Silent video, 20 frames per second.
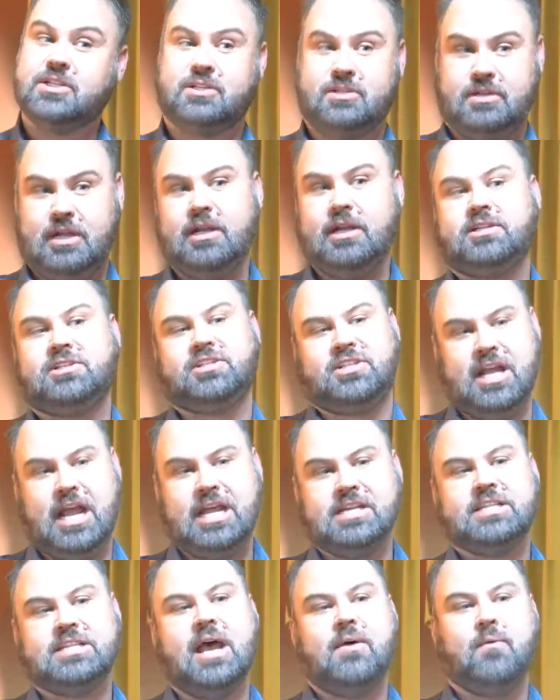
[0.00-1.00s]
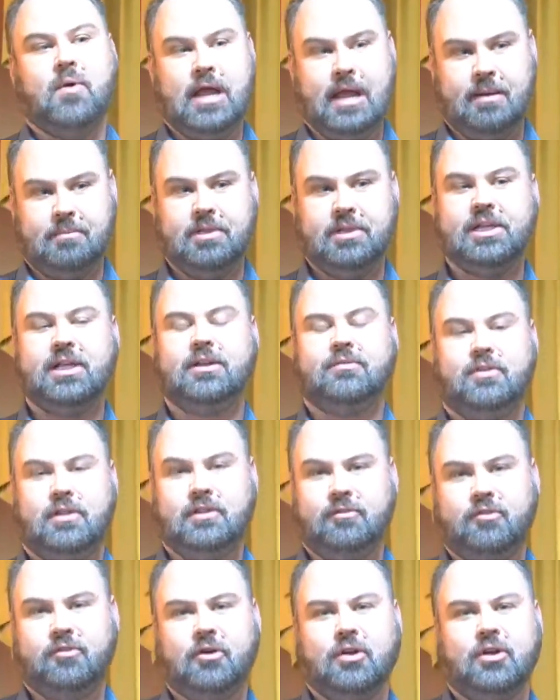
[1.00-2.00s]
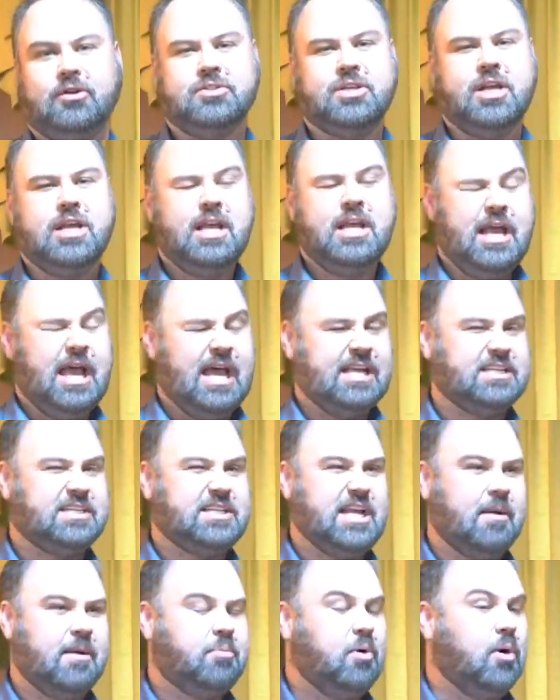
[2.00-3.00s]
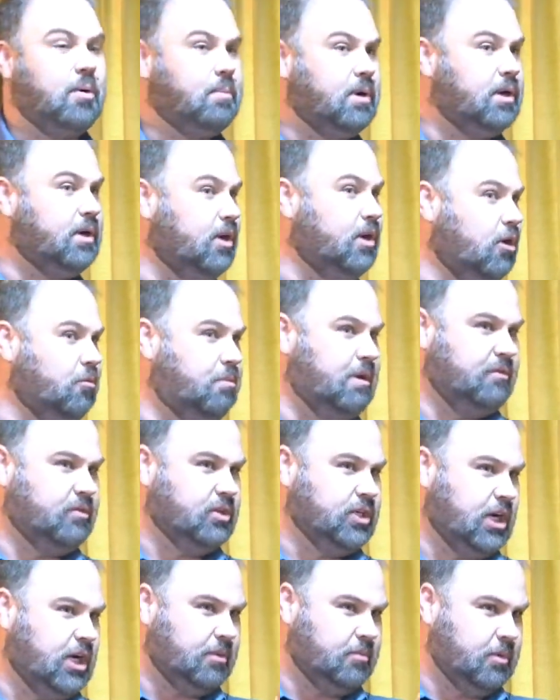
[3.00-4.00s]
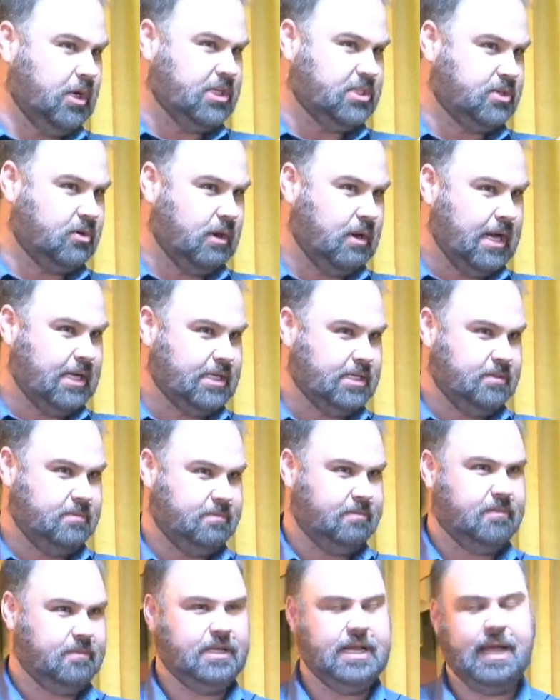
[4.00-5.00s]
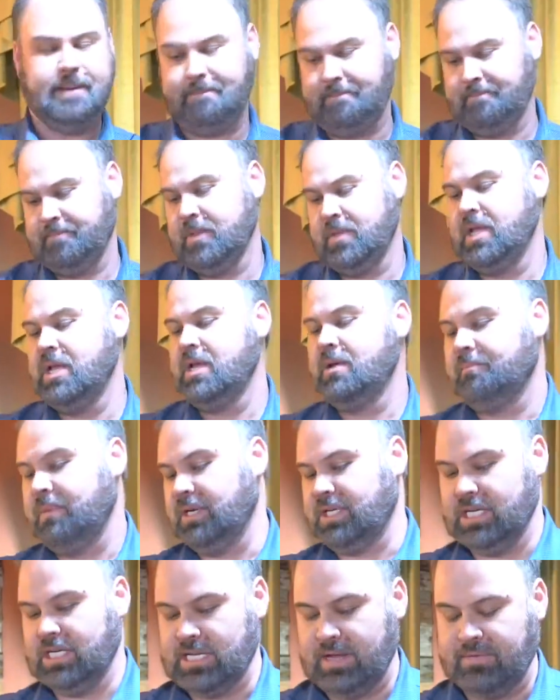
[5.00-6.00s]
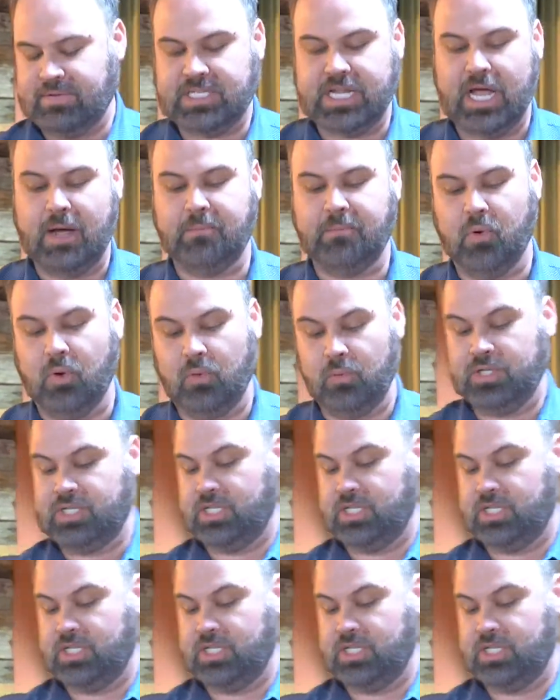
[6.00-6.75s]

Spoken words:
it stays that way, I believe, on photos. Has a sound port, but no beveled armrest. Correct? Yep. But does have a sound port, which